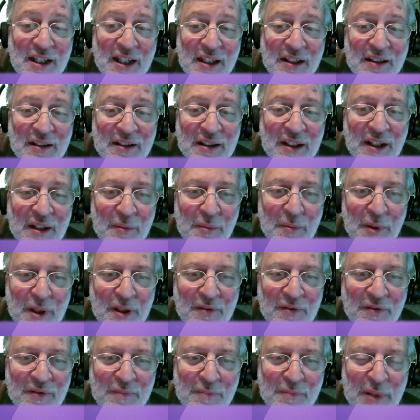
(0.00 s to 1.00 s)
that
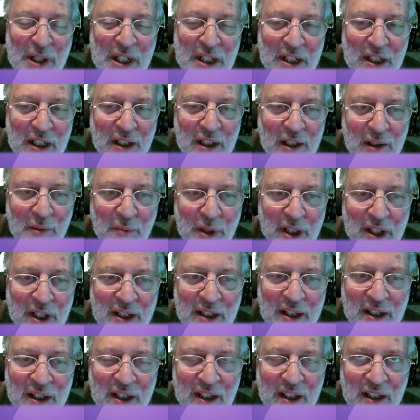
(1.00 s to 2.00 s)
we've been dealing
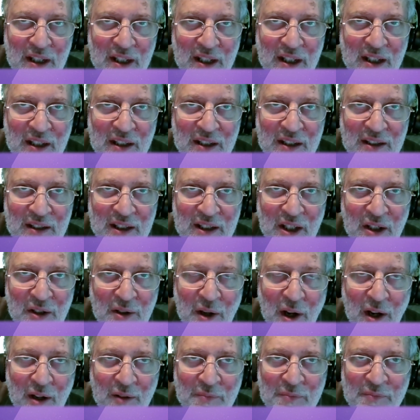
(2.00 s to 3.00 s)
with,
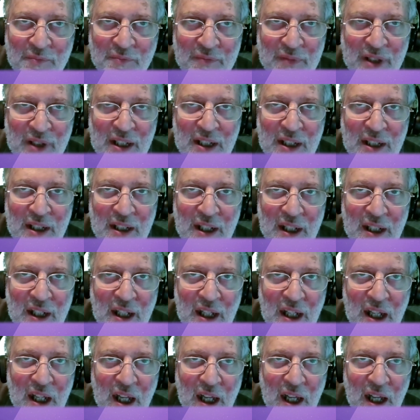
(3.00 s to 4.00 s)
our
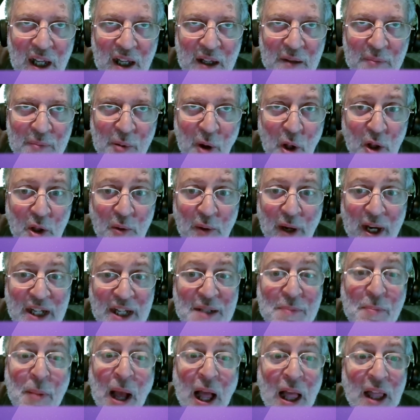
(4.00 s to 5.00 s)

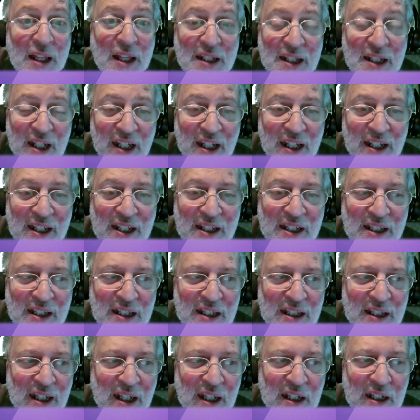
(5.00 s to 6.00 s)
polarized
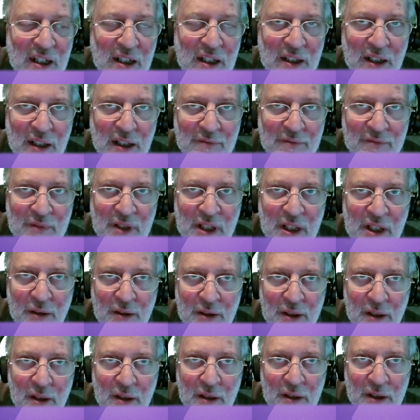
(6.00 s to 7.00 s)
politics and
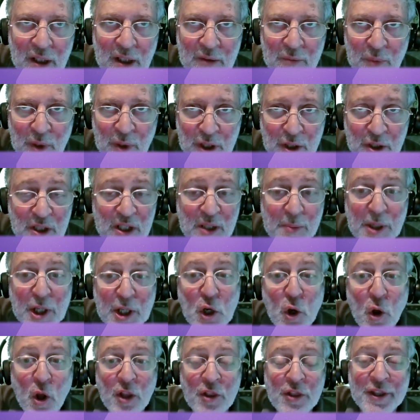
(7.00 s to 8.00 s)
what used to be
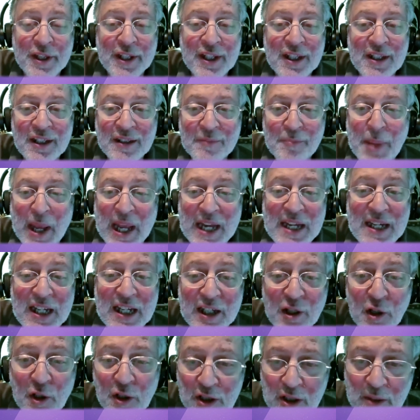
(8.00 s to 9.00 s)
called the
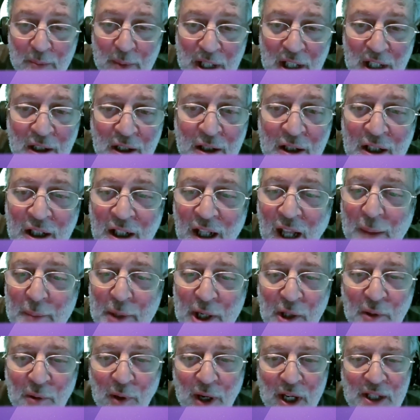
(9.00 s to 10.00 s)
pending or looming
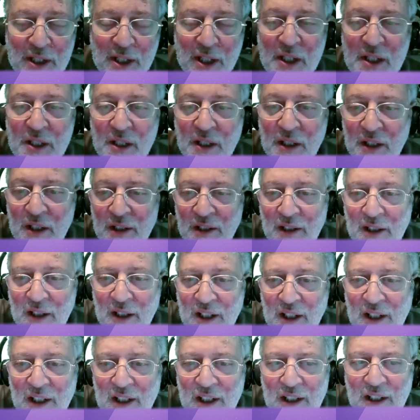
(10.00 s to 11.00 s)
climate crisis,
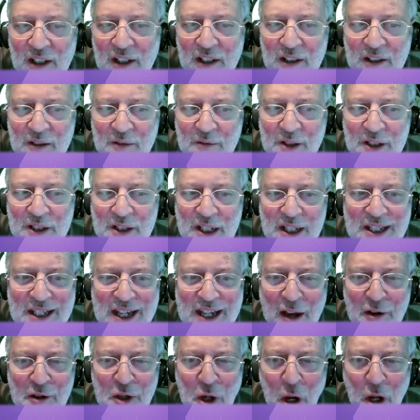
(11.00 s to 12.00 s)
which is
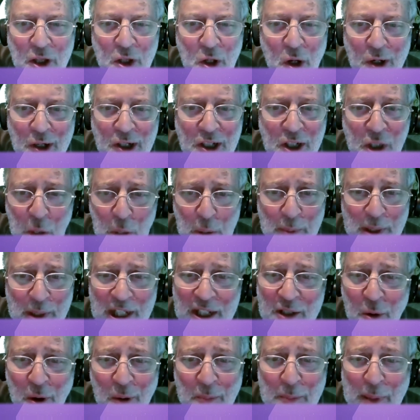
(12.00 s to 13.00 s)
now no longer
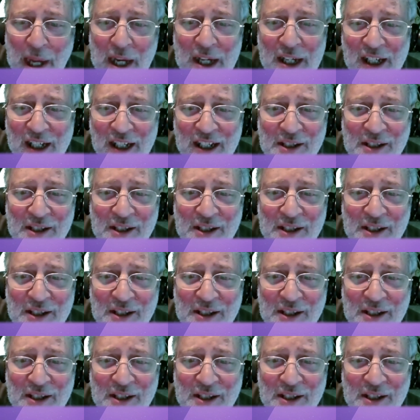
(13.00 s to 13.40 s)
looming or pending.